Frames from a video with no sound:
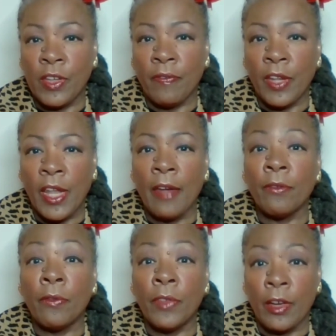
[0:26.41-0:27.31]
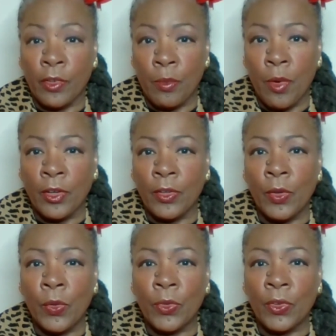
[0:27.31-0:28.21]
of the life of Dr.
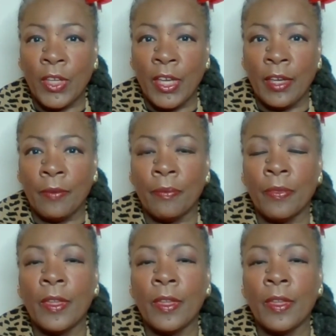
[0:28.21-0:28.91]
Martin Luther King.